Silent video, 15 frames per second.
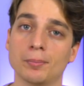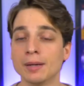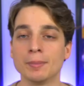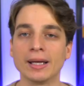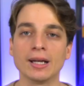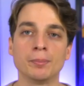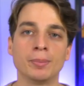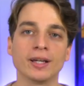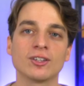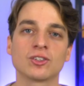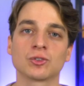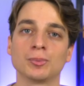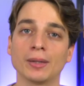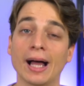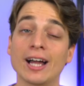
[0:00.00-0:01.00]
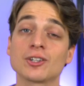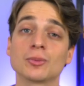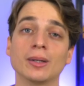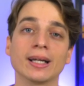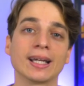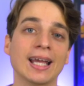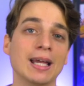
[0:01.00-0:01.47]
And it made a big splash
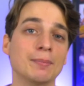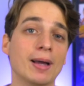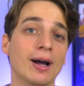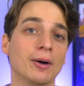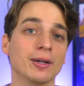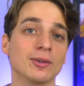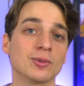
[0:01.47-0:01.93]
when it came out.